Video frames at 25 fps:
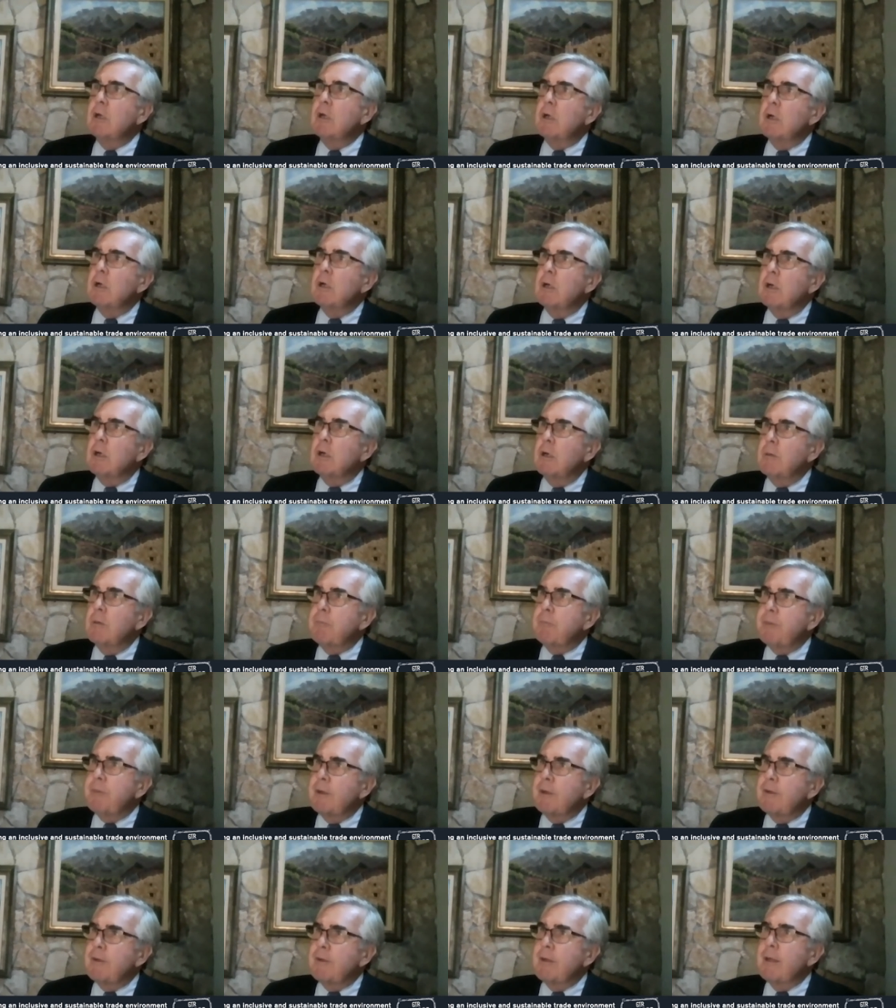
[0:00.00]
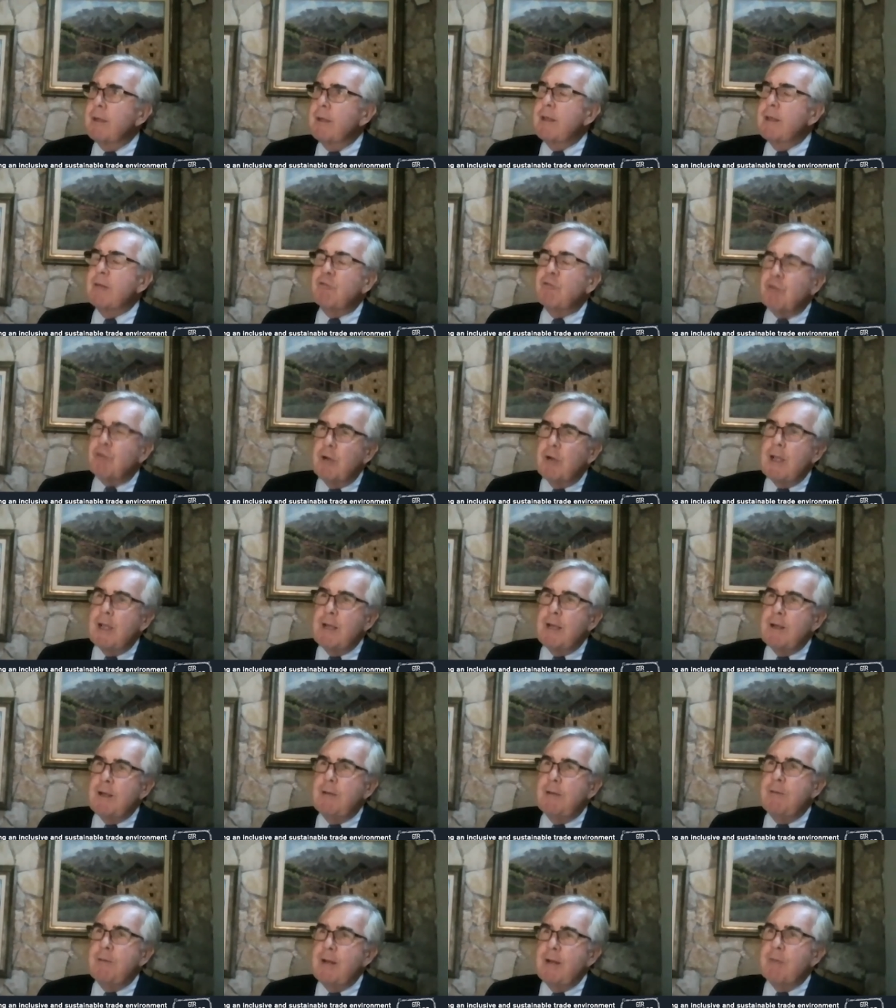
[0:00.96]
But
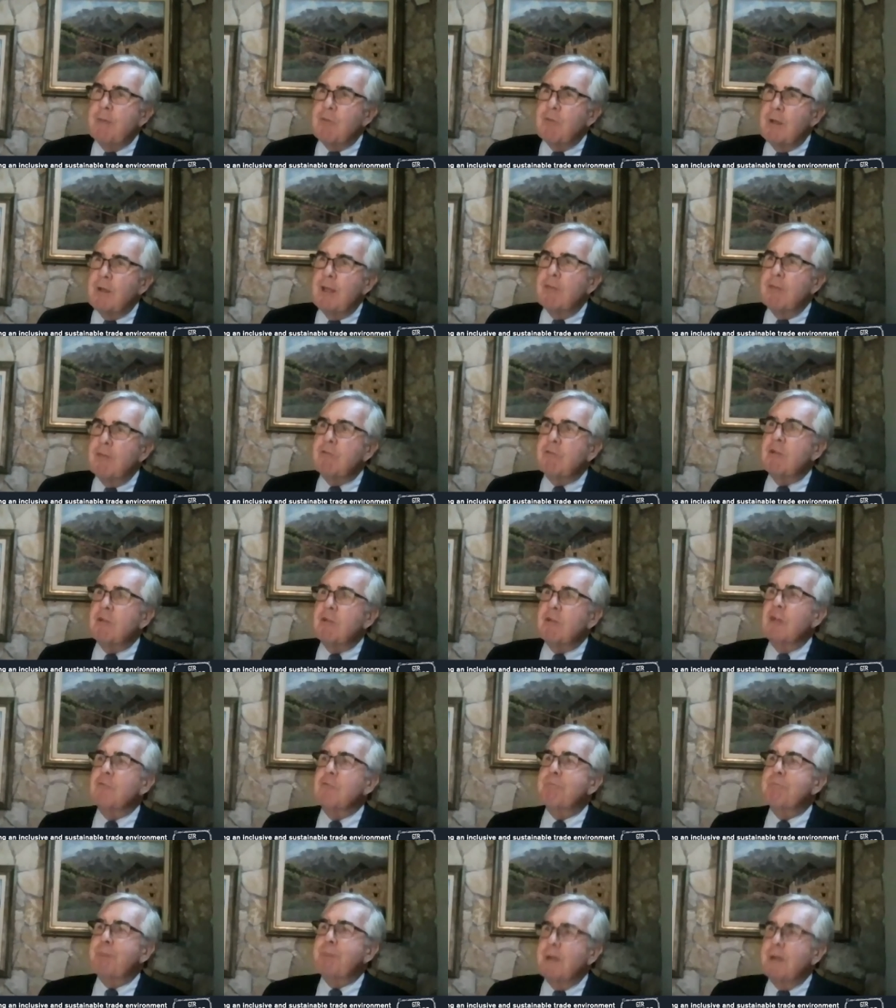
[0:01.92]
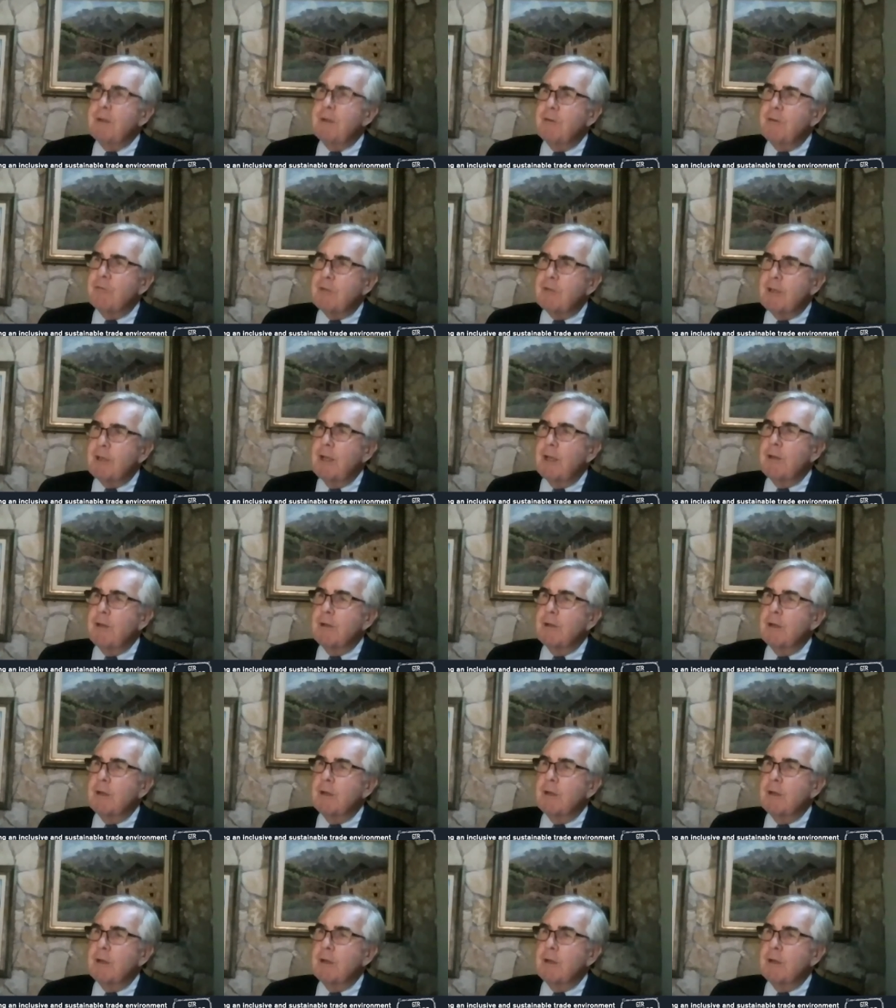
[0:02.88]
trade, nevertheless, does bind us together